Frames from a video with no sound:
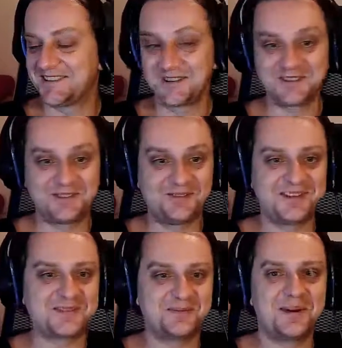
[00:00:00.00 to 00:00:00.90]
total
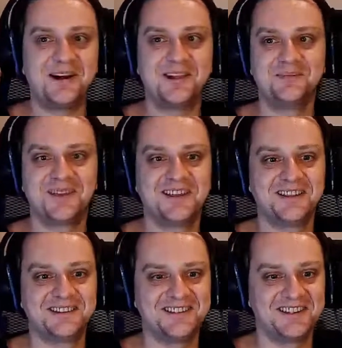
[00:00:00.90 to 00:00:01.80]
face palm,
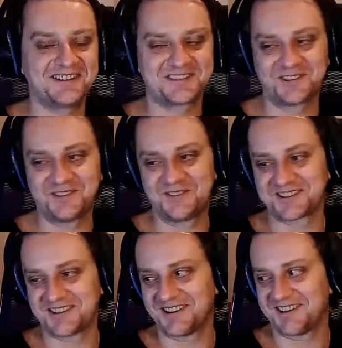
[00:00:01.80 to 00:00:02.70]
and it's always